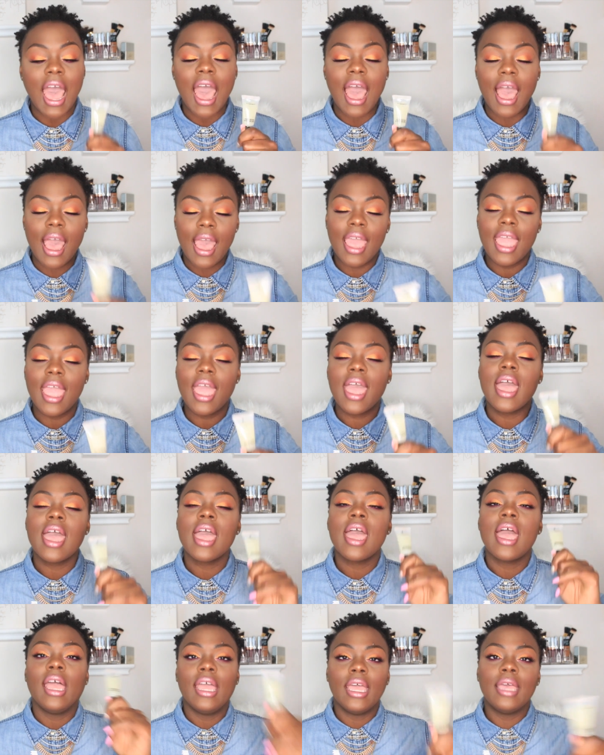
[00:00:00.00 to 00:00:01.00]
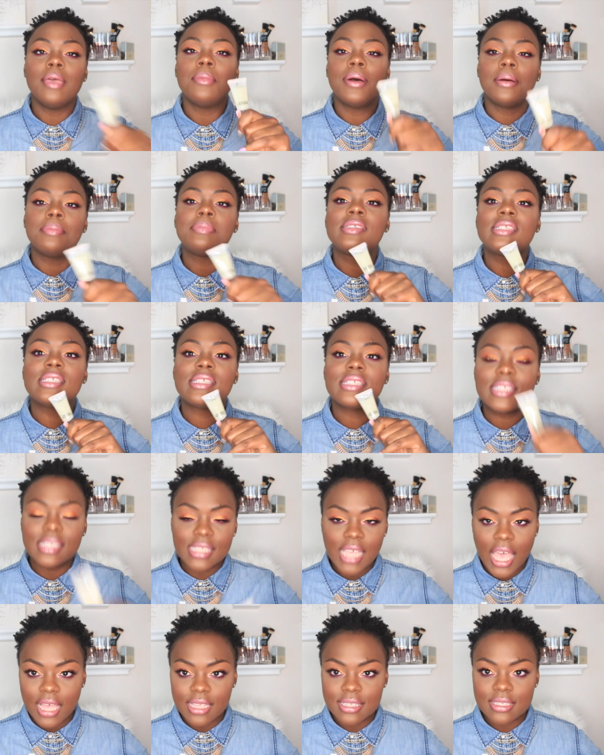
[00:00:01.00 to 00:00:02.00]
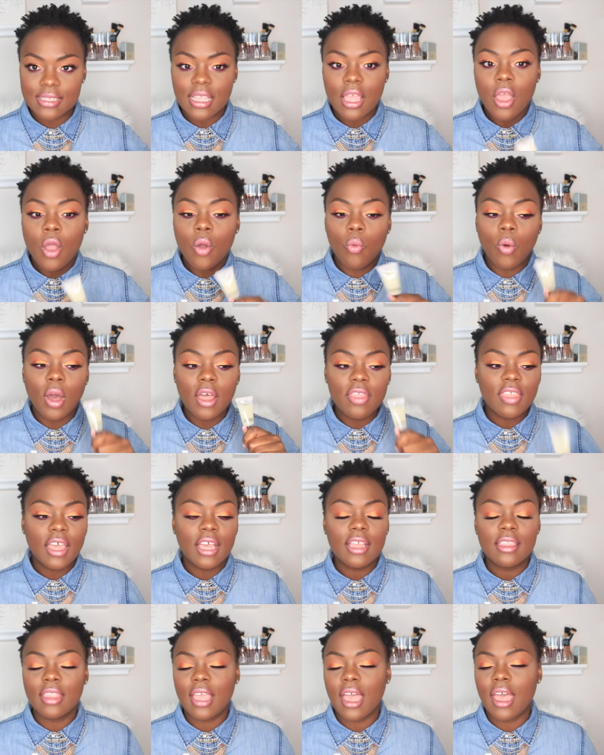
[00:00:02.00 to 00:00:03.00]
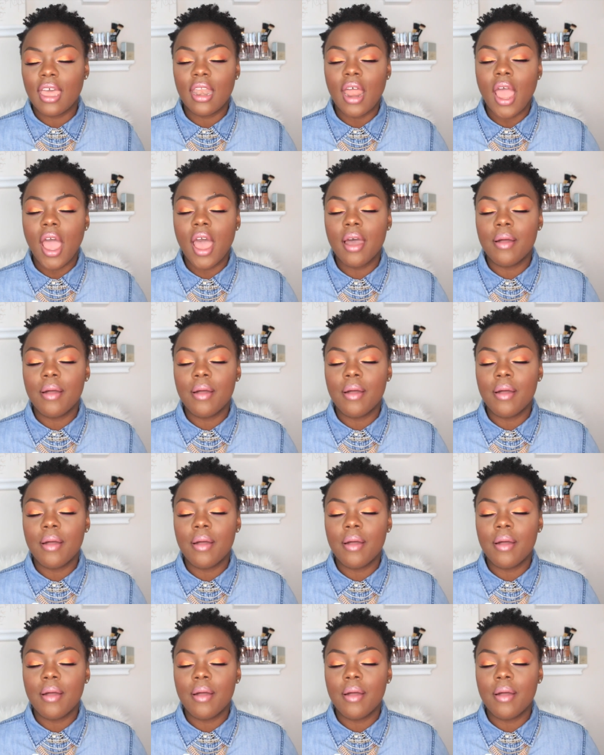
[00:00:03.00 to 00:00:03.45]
I am obsessed. One thing that